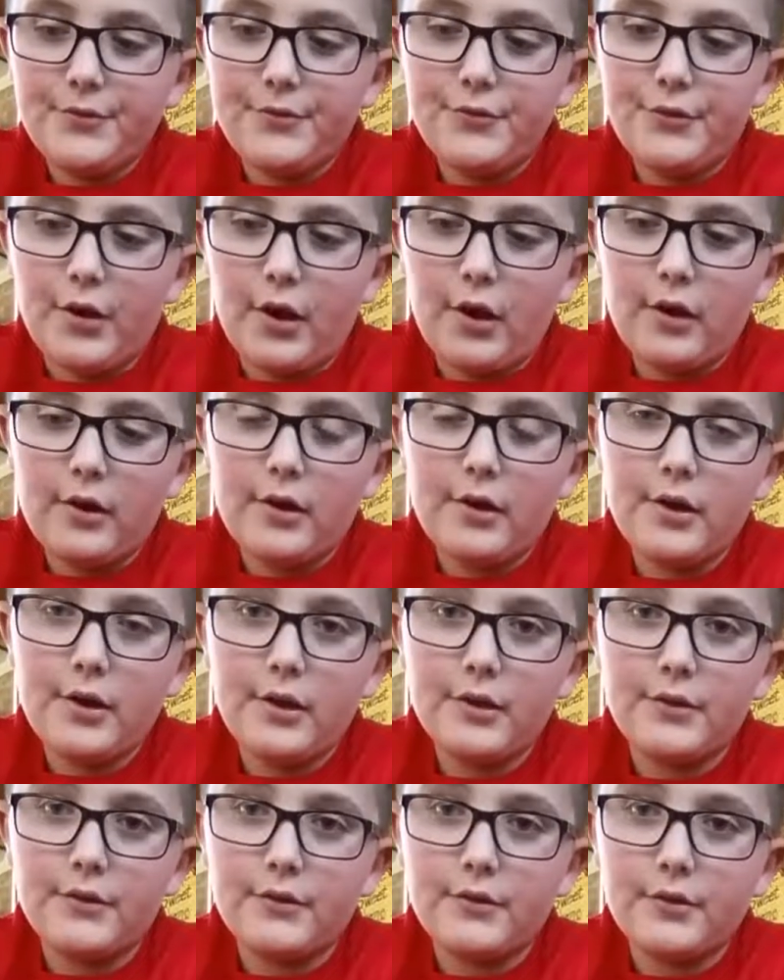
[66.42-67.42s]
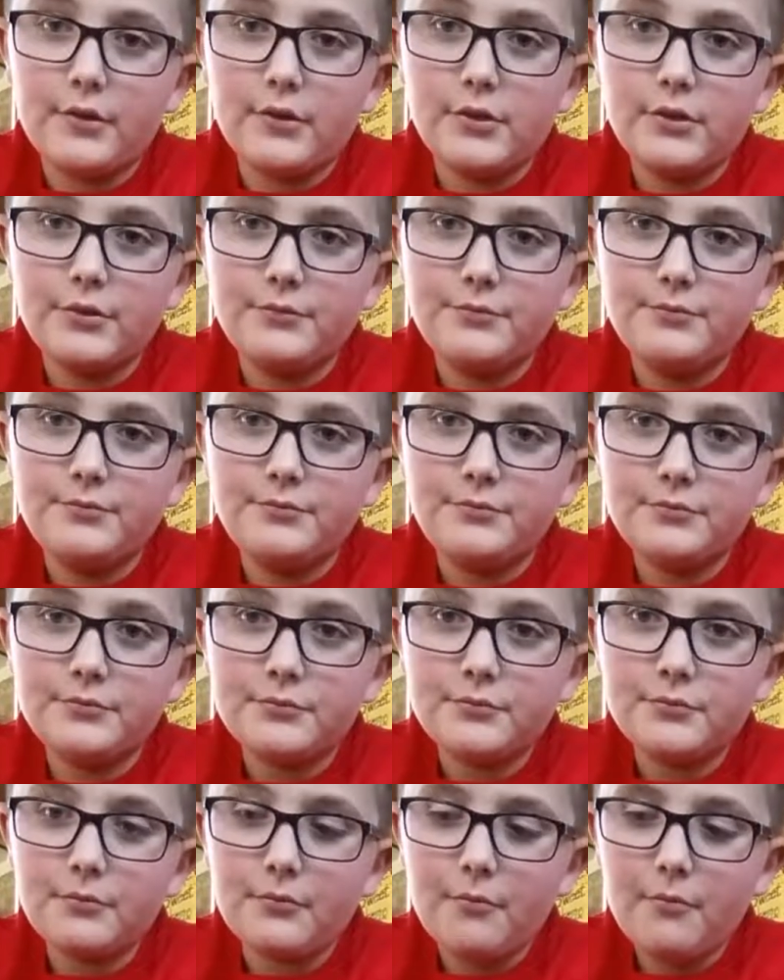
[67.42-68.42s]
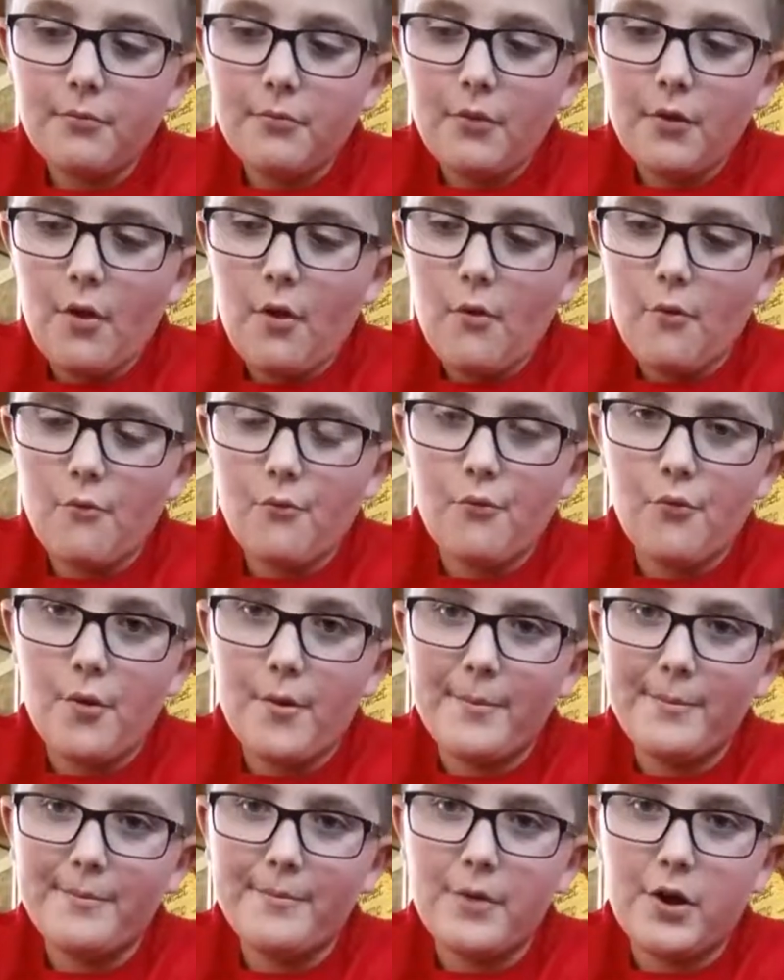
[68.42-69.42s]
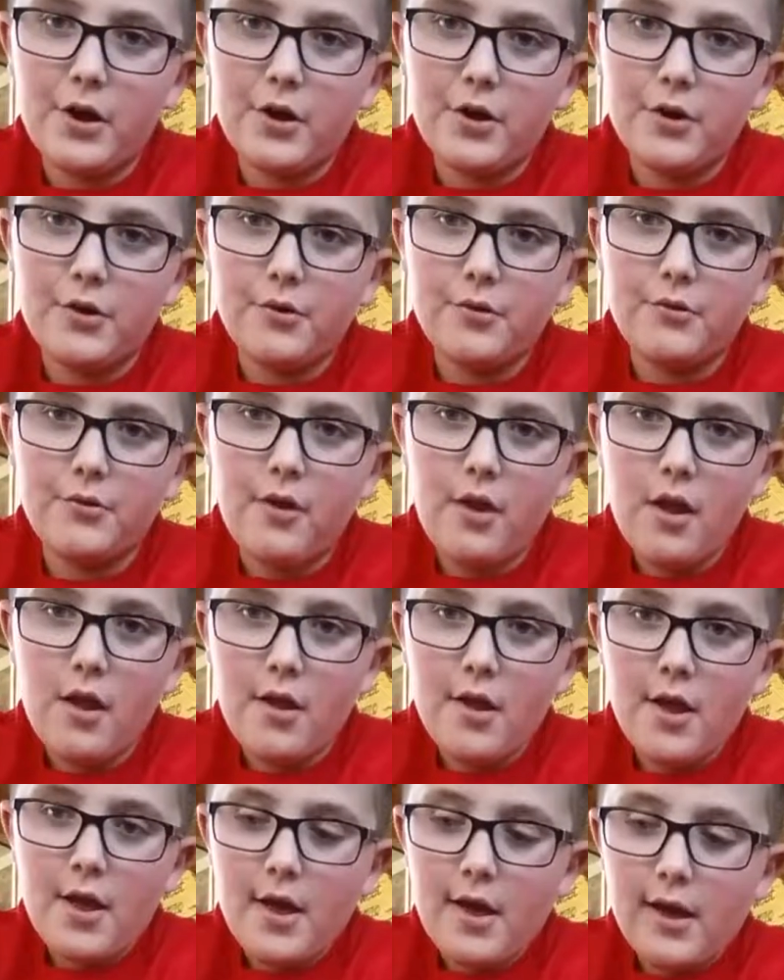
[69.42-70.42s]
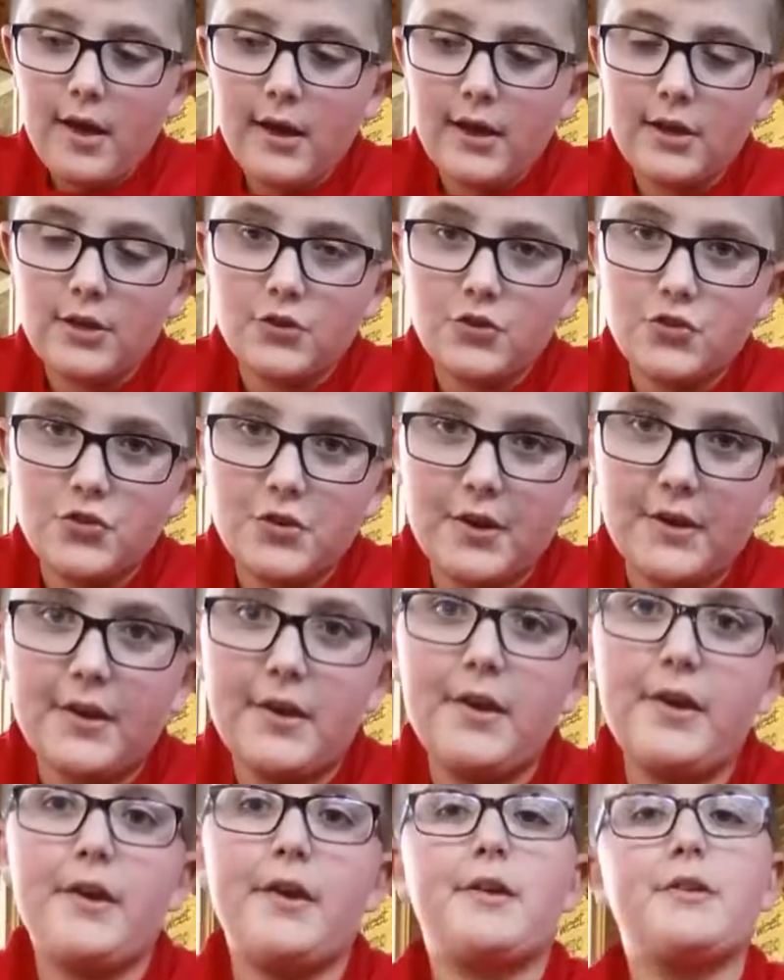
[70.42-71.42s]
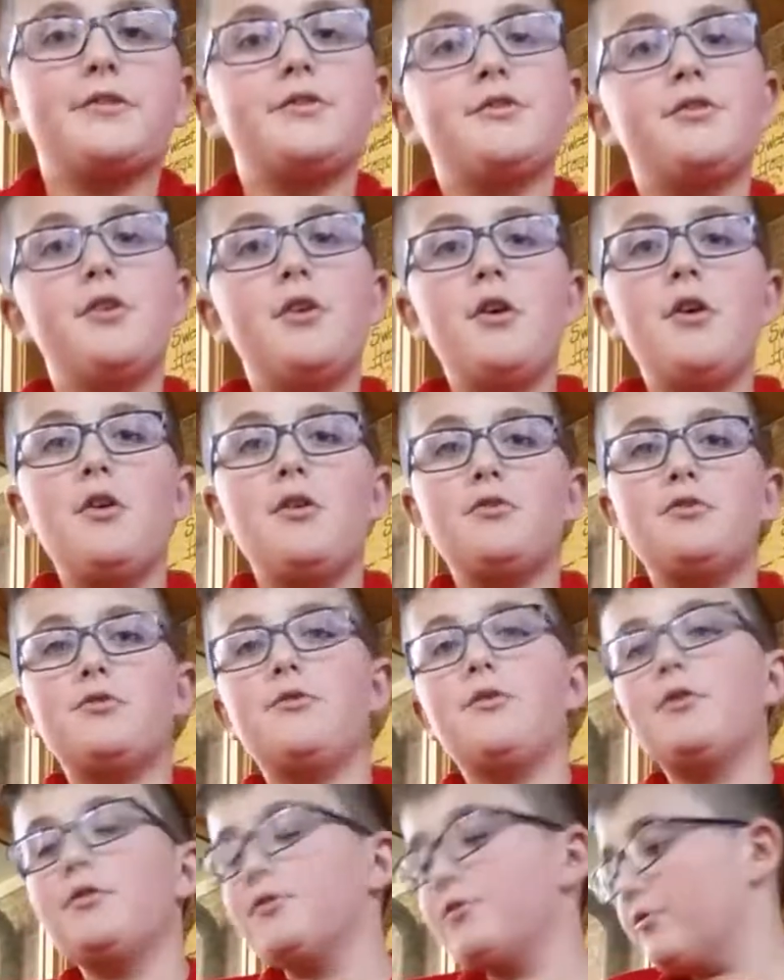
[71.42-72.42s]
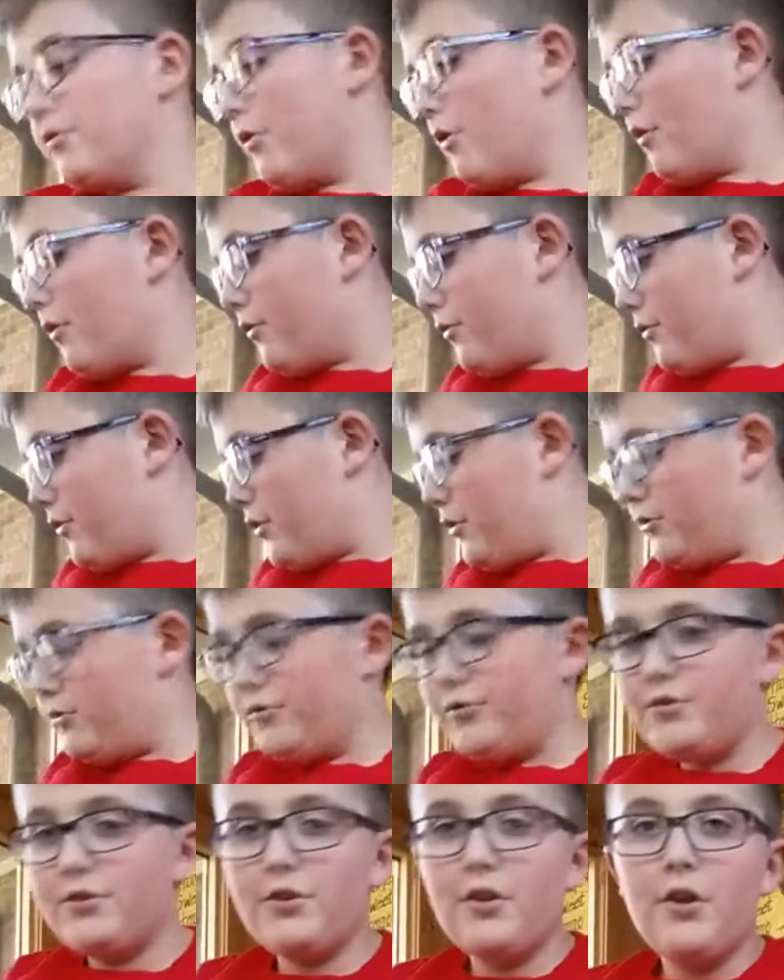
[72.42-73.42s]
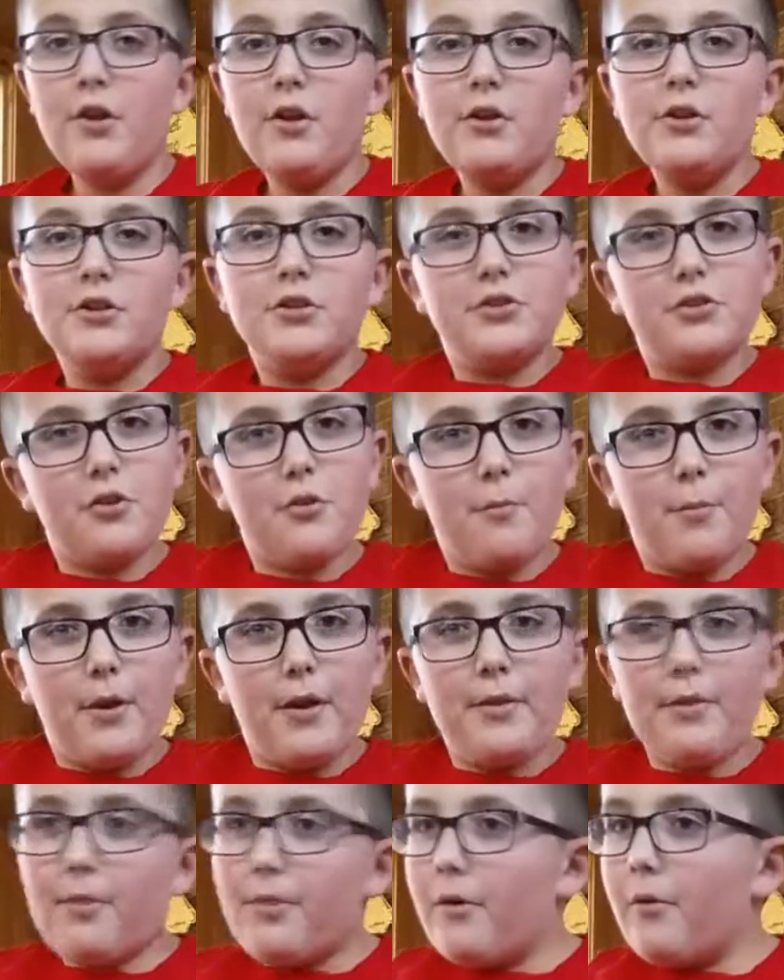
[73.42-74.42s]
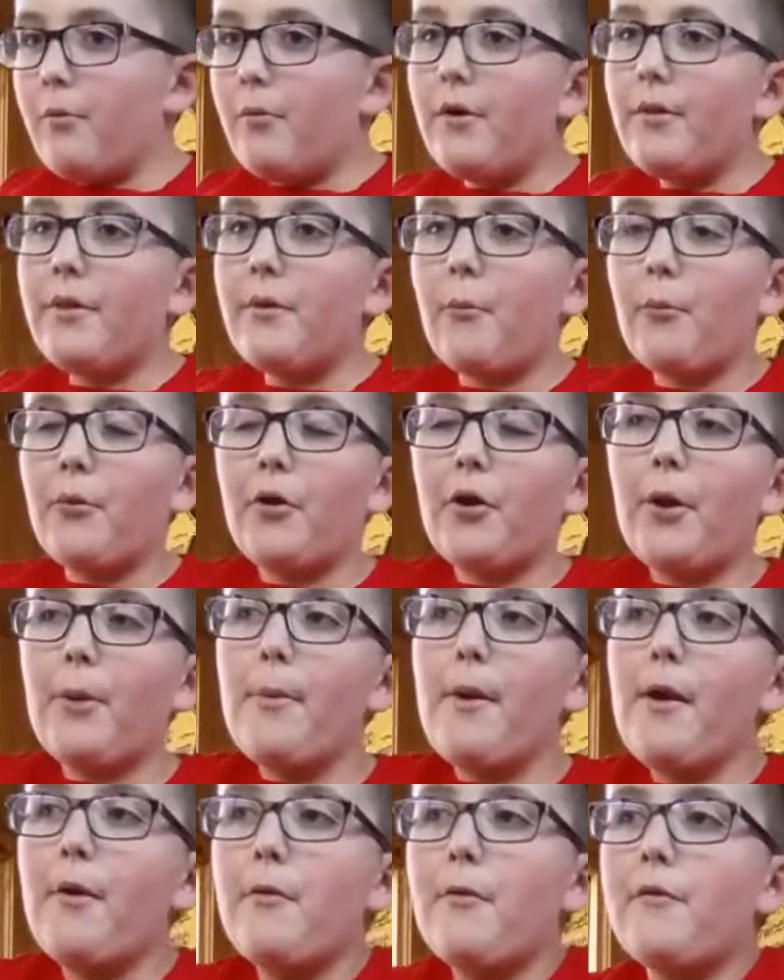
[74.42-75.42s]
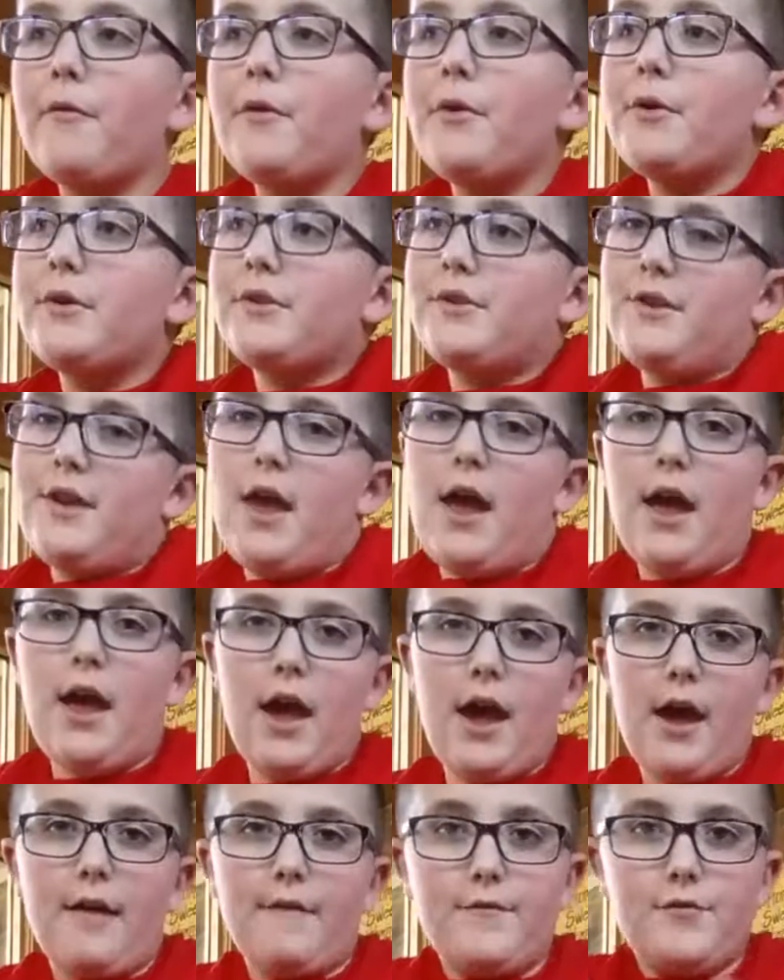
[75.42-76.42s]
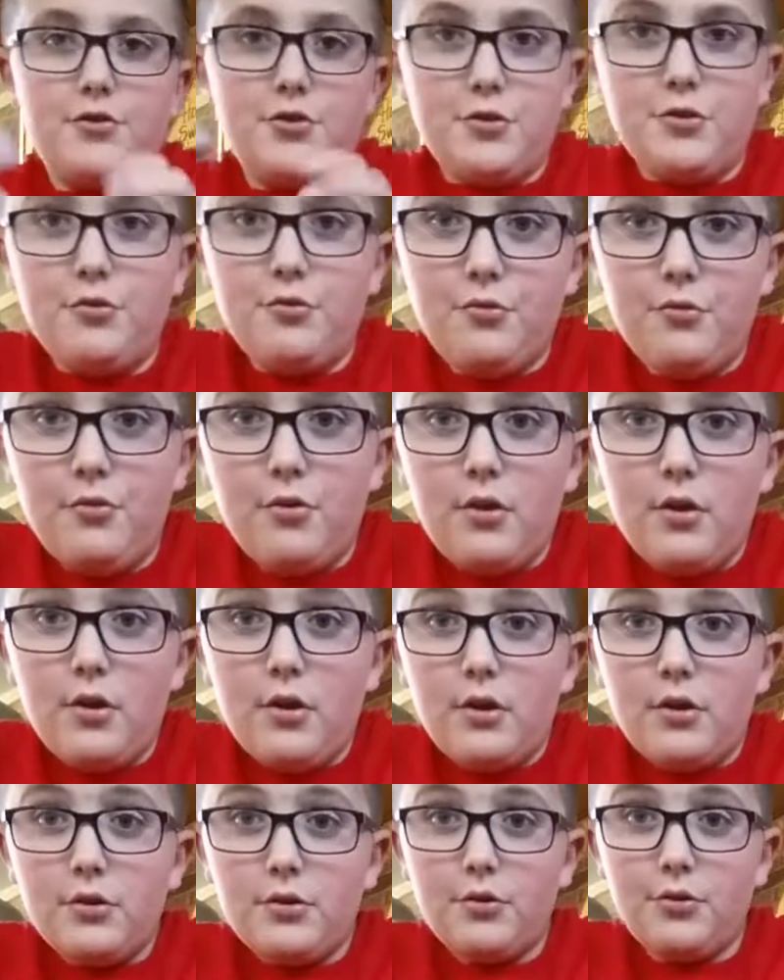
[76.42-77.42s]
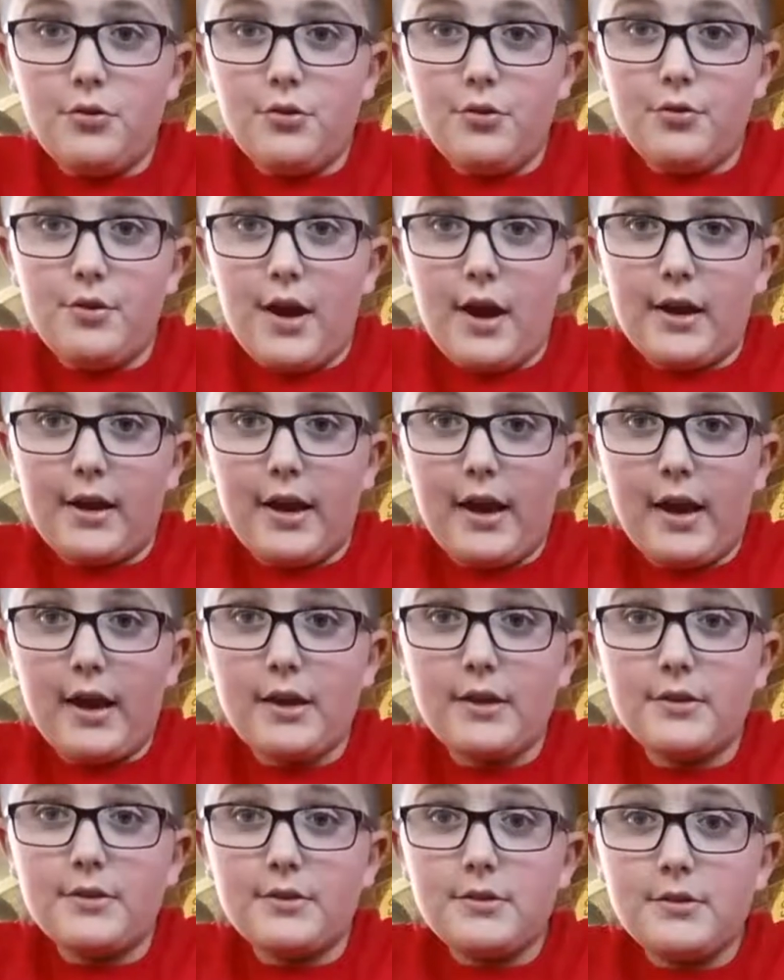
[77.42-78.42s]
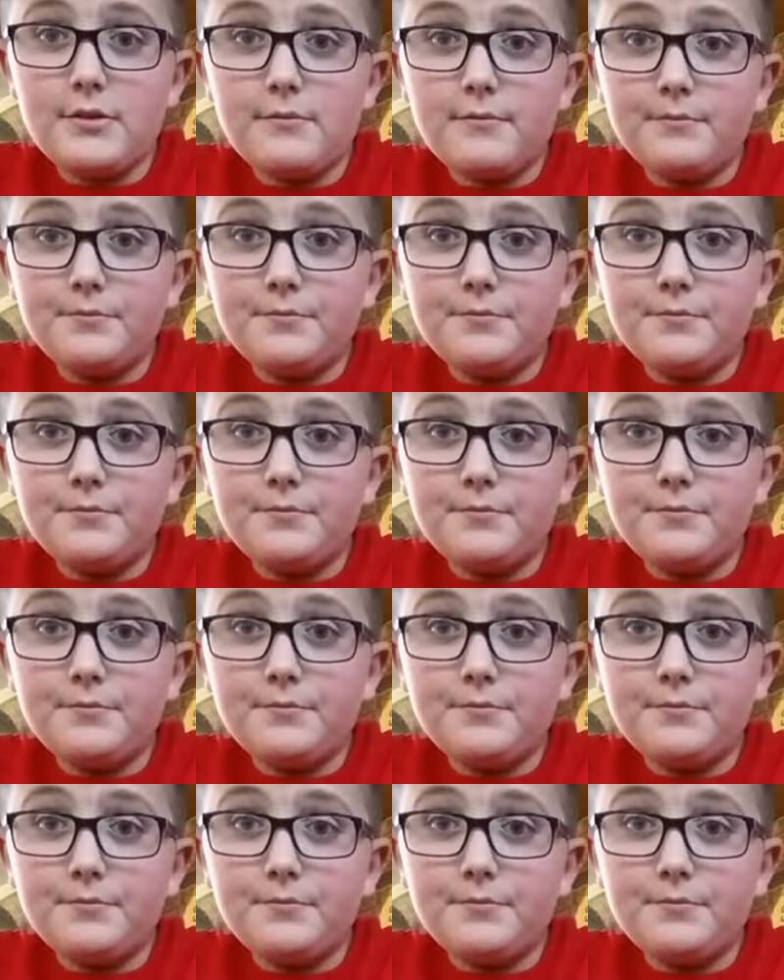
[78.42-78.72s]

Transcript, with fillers: Doc Hudson, Ramone, and Chick Hicks. So those are all of those. So, but the one that we're going to be reviewing today, I have two new diecast.